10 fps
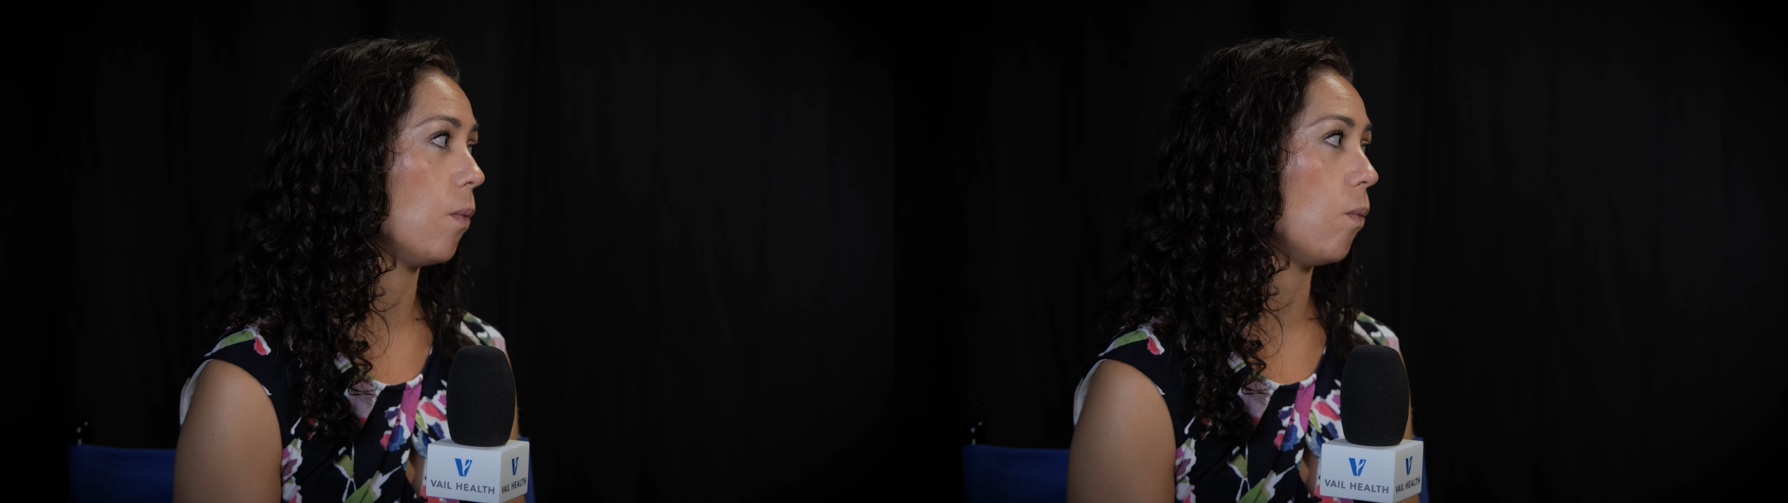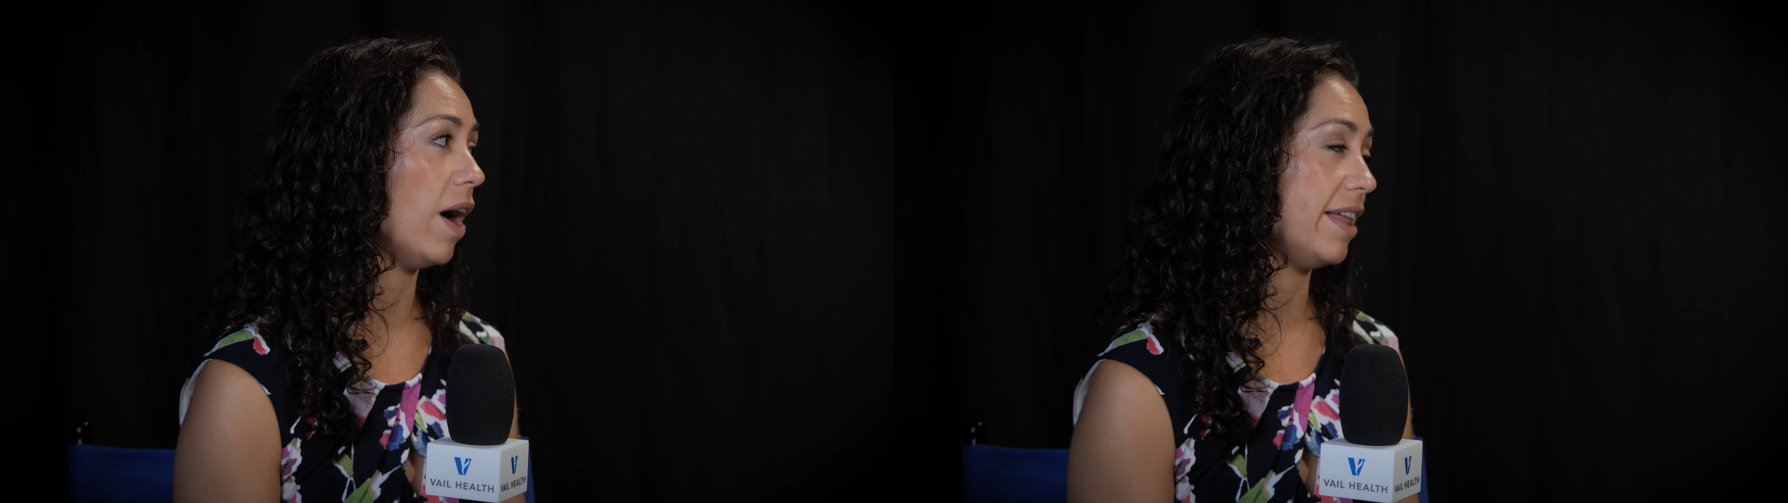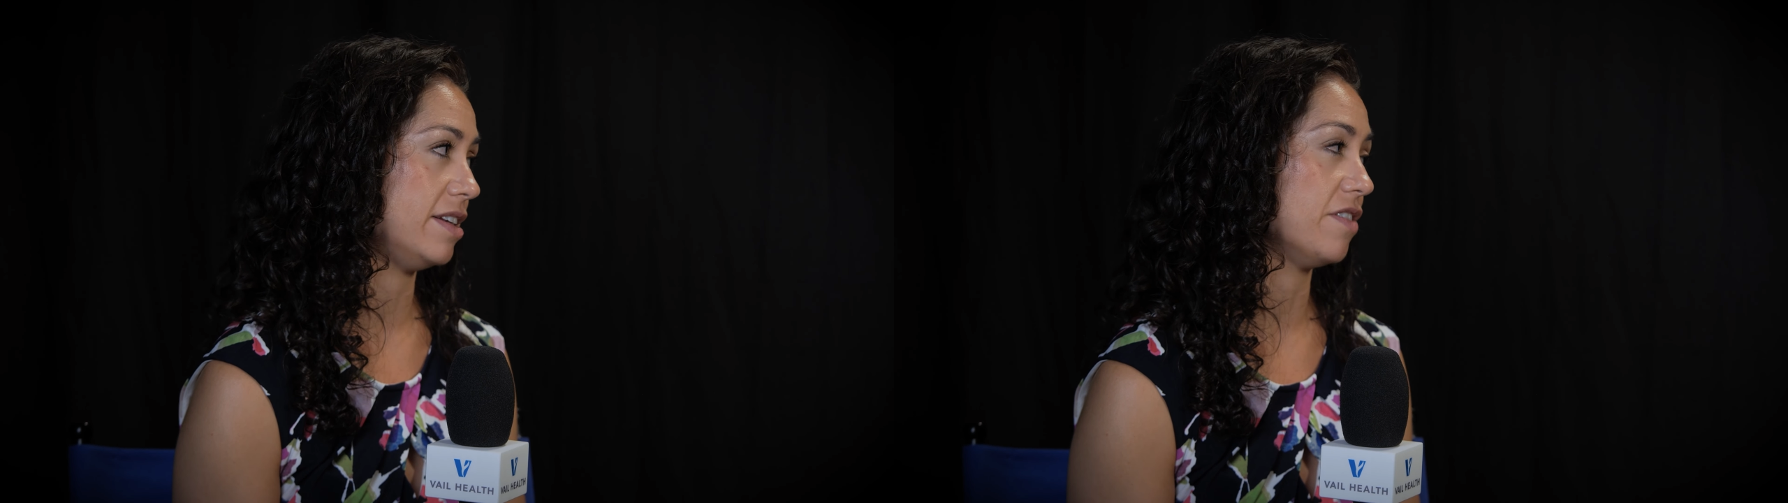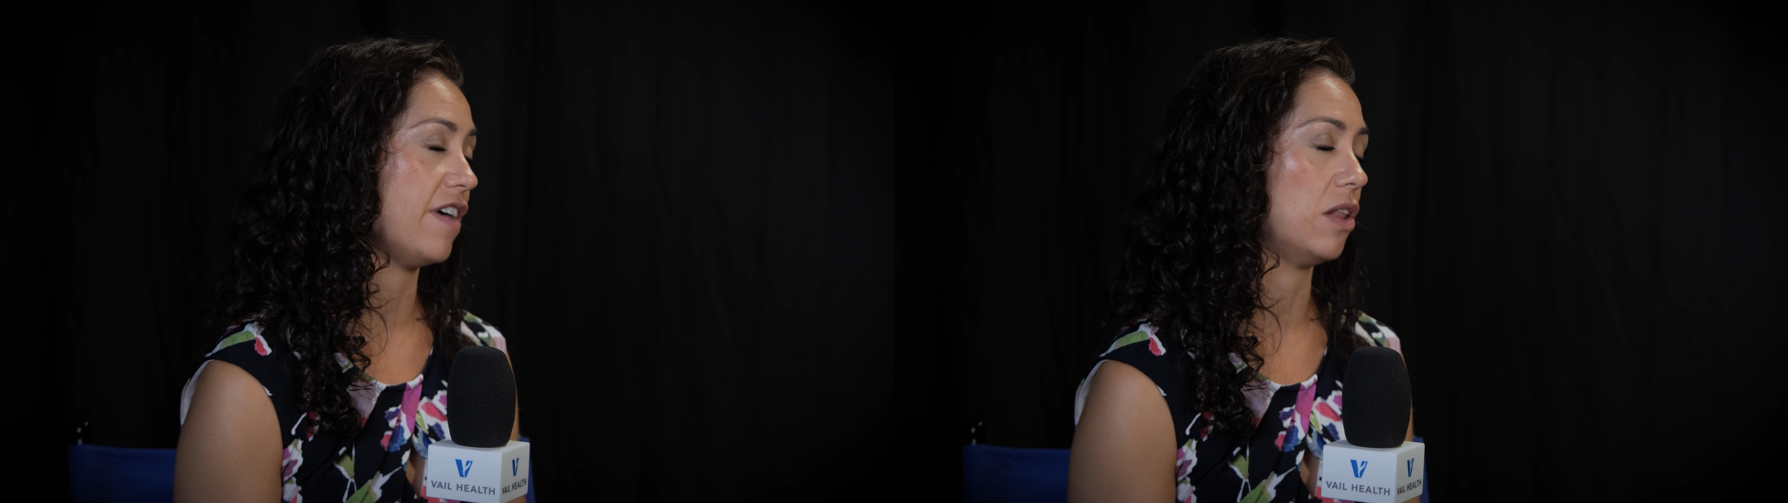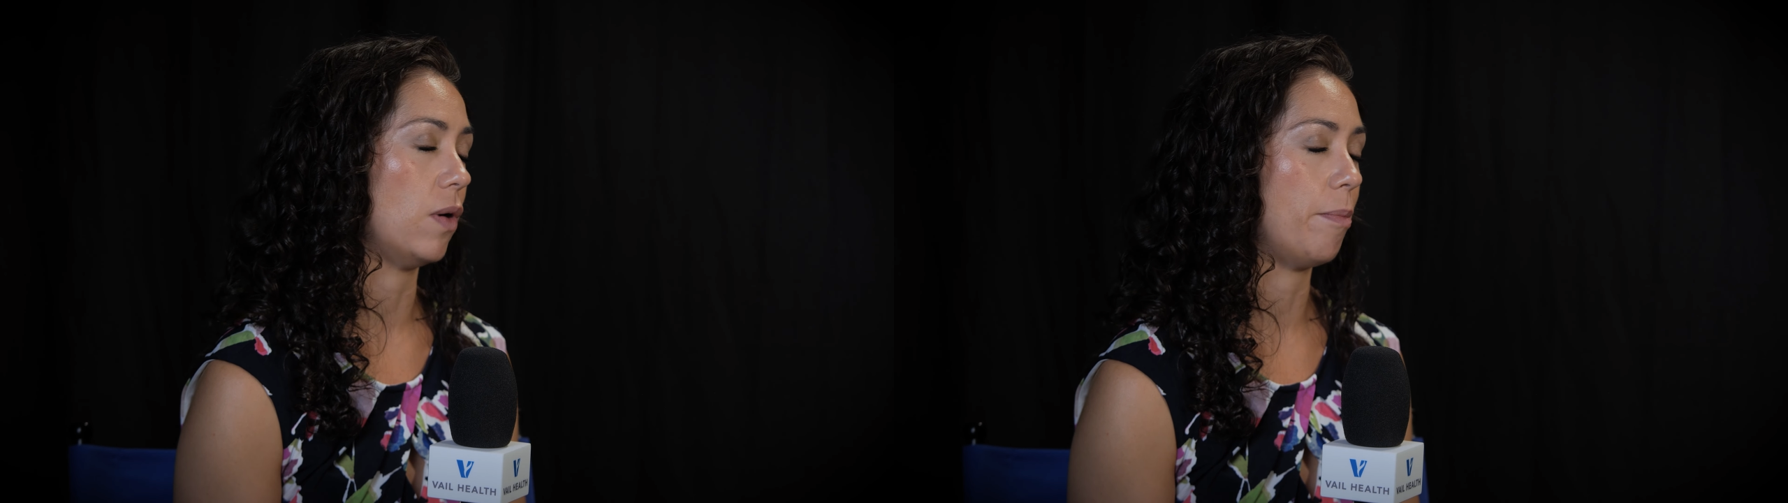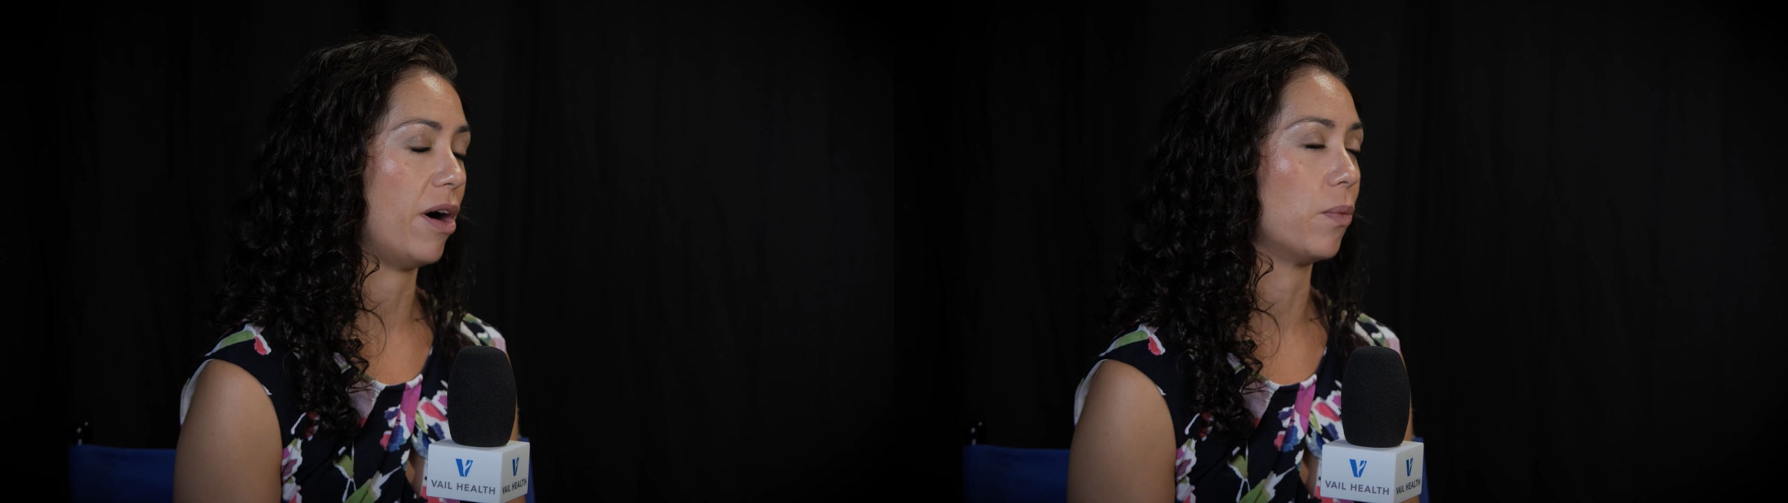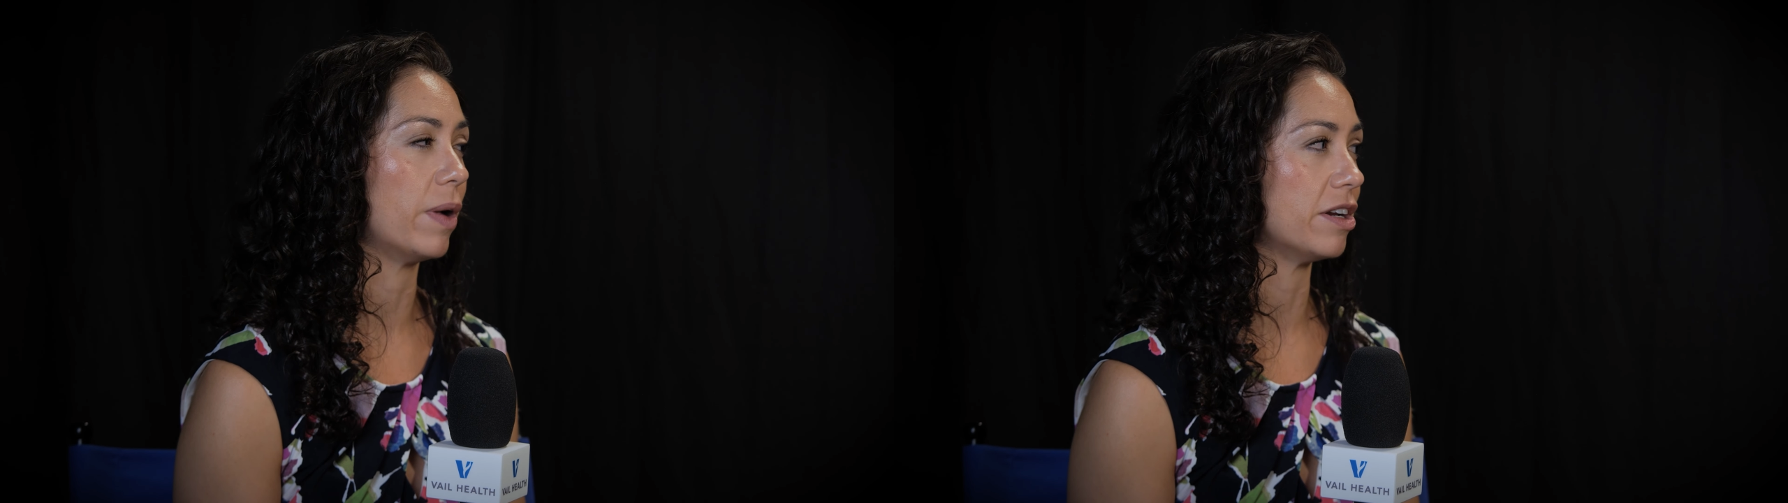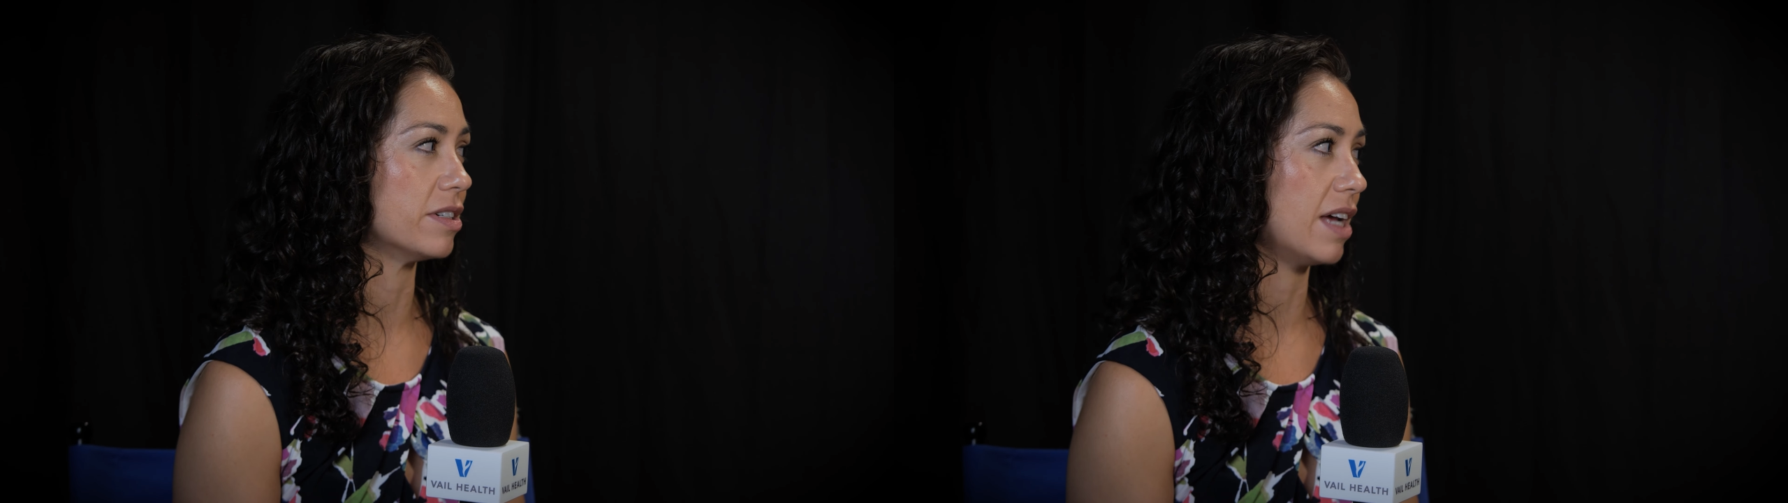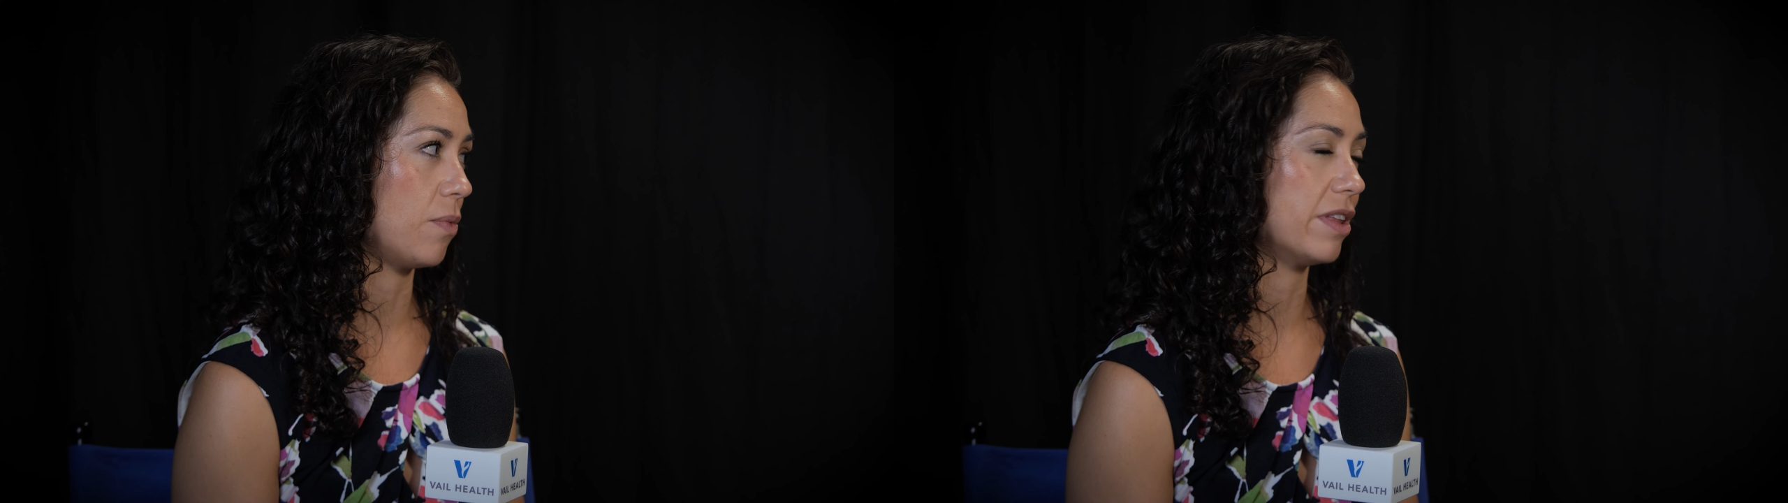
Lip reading: what to follow up on when you're done